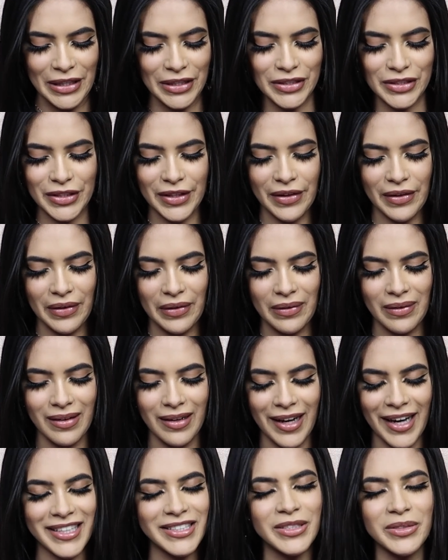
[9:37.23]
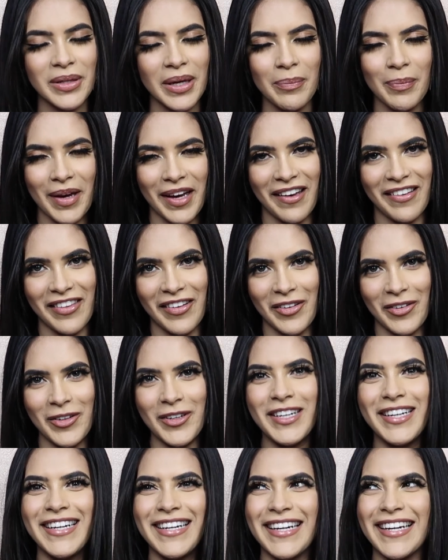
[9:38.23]
So I do get beggy
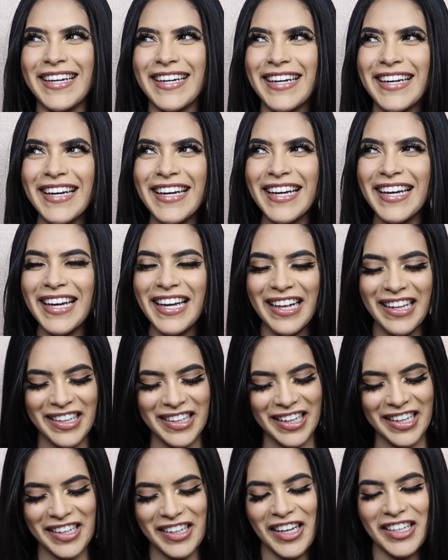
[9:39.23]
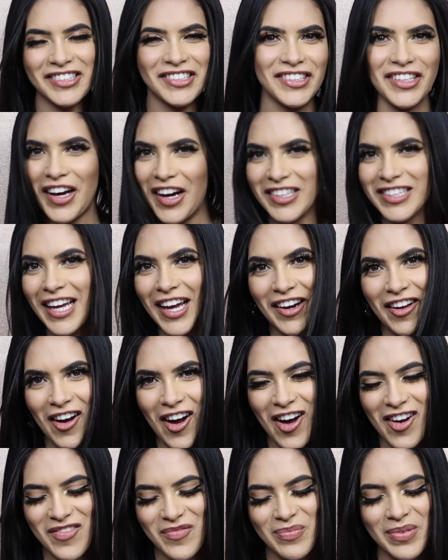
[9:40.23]
though. Like, not to knock that
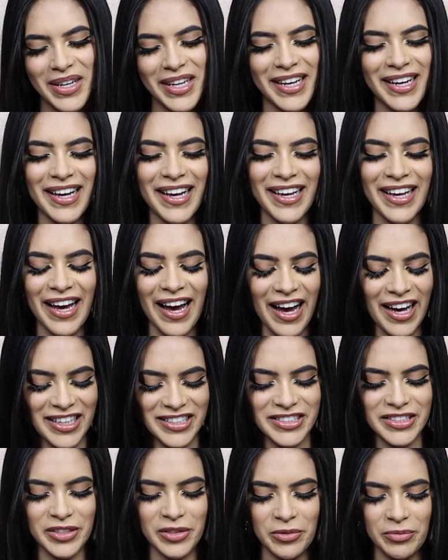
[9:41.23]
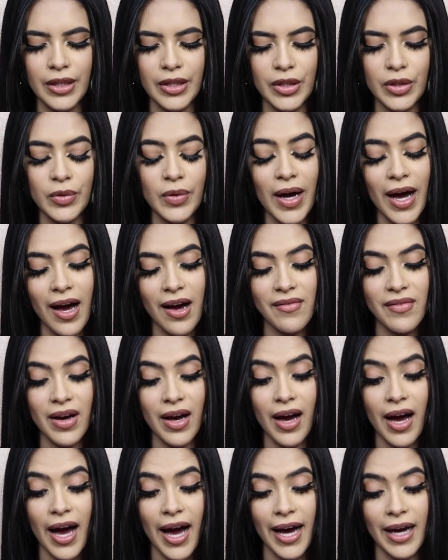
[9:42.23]
off, but yeah, I do. You have
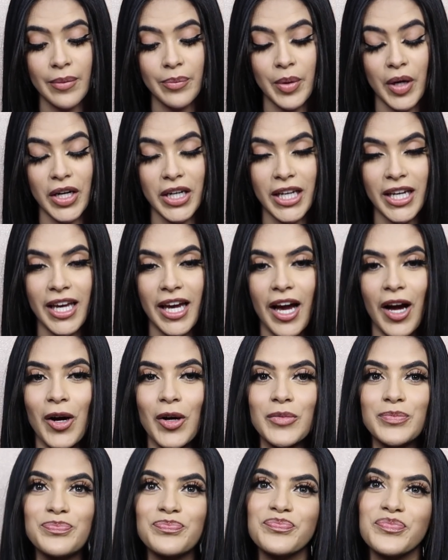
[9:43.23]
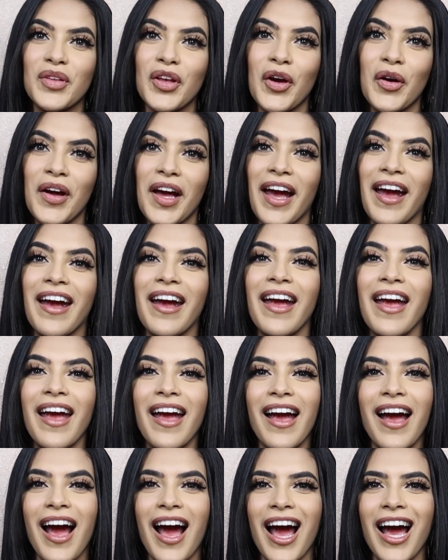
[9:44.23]
a high body count. Okay,
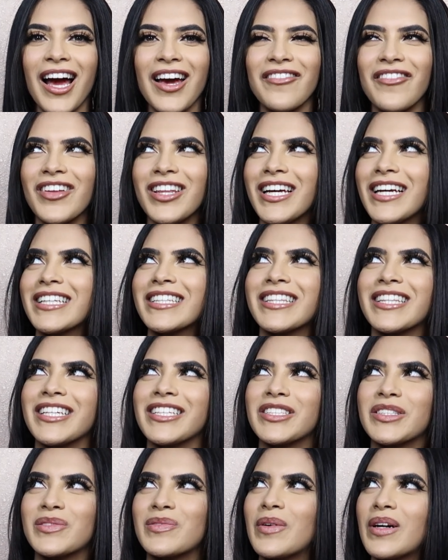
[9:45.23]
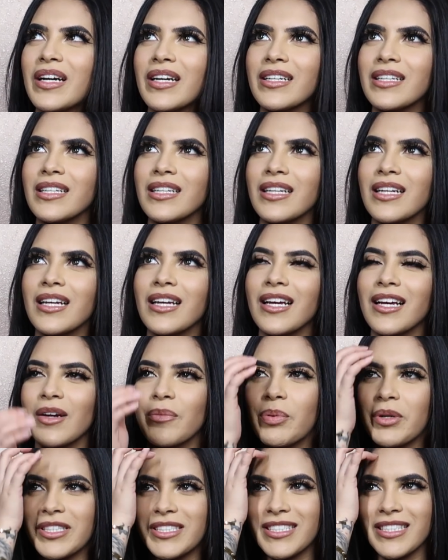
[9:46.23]
I feel like this one
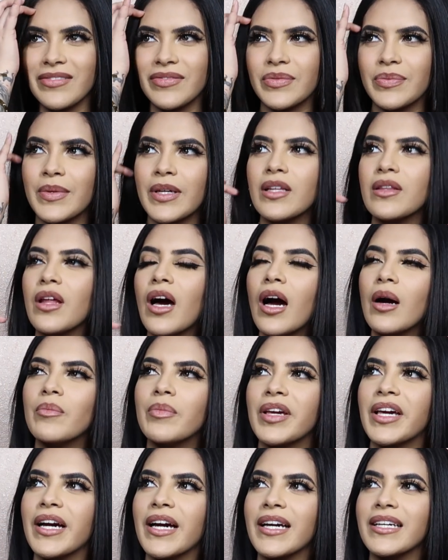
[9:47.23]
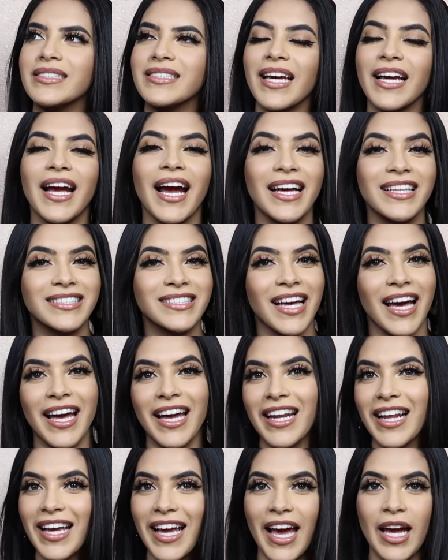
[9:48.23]
perceives me a lot because, like I
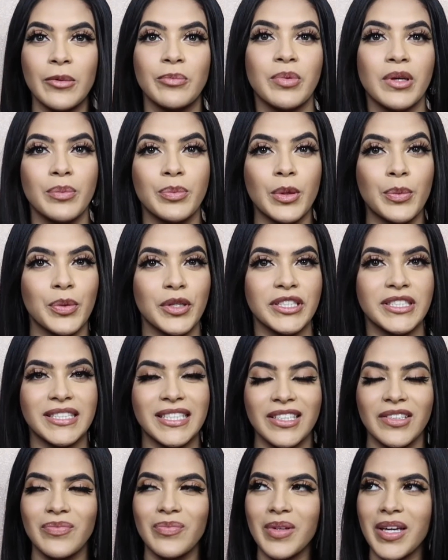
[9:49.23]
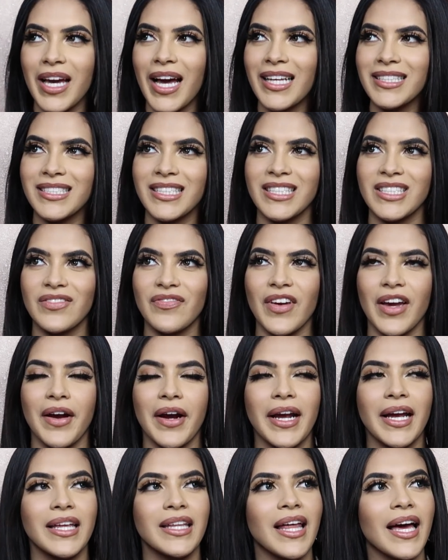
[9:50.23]
said, again, people perceive me as this
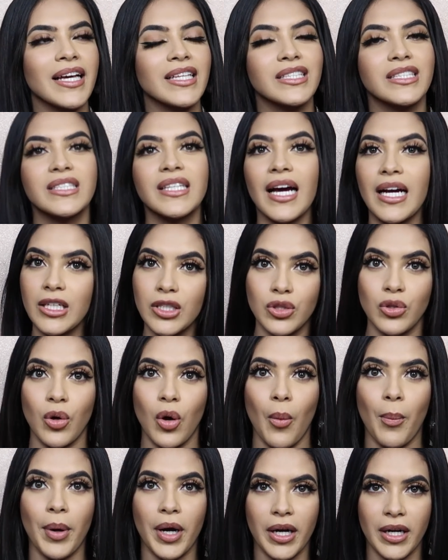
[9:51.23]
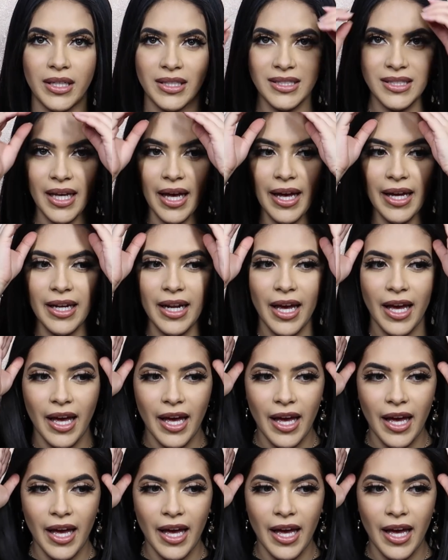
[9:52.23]
very like sexual person.